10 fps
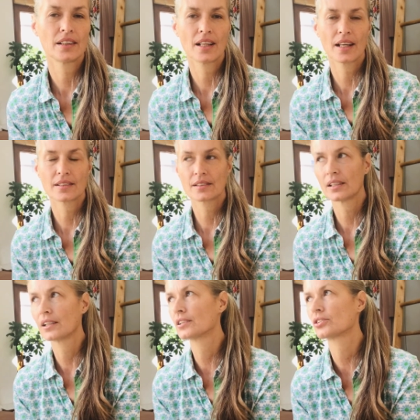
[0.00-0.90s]
that
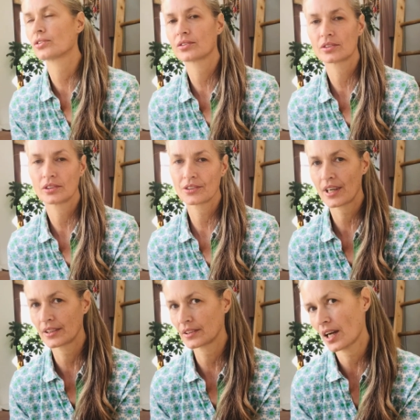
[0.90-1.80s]
external,
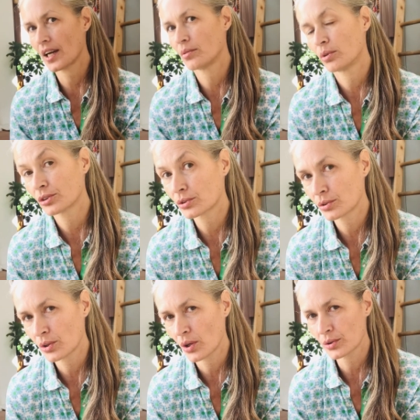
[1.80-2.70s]
that I want to
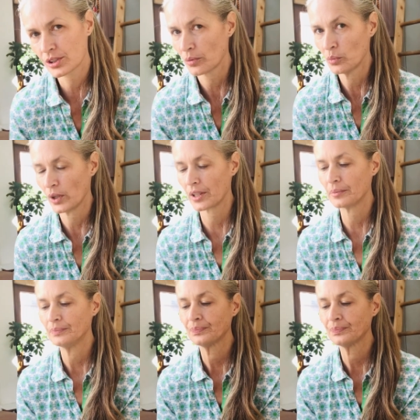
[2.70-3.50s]
go somewhere.